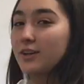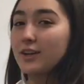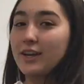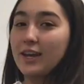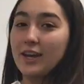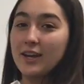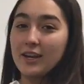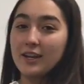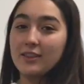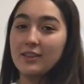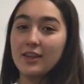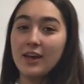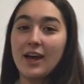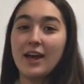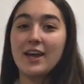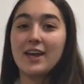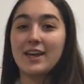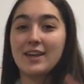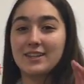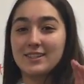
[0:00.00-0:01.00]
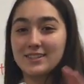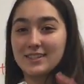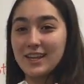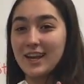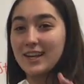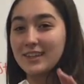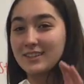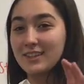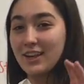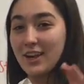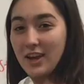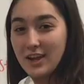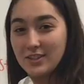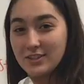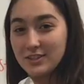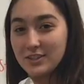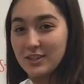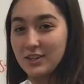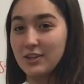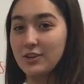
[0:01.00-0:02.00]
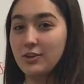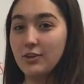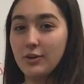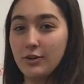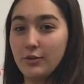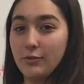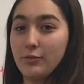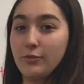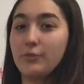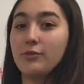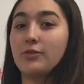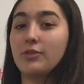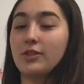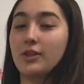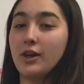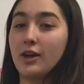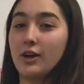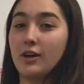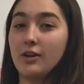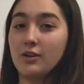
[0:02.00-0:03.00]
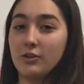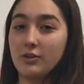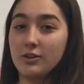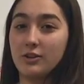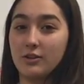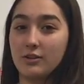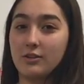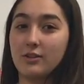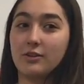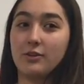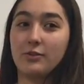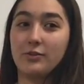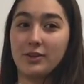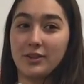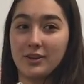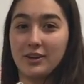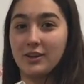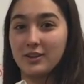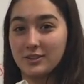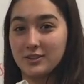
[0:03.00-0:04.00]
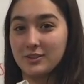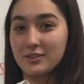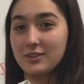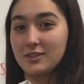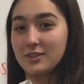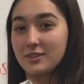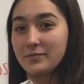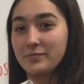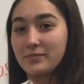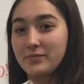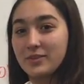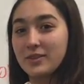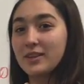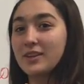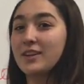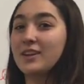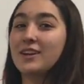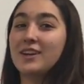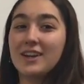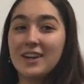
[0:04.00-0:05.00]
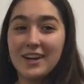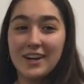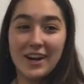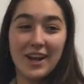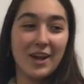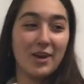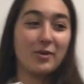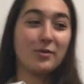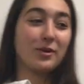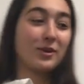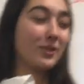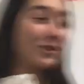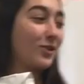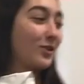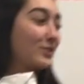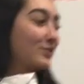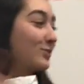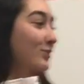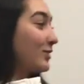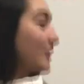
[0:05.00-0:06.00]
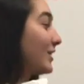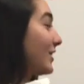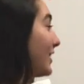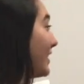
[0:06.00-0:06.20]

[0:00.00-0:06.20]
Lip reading: getting the exact answer of the cost. Now we're going to the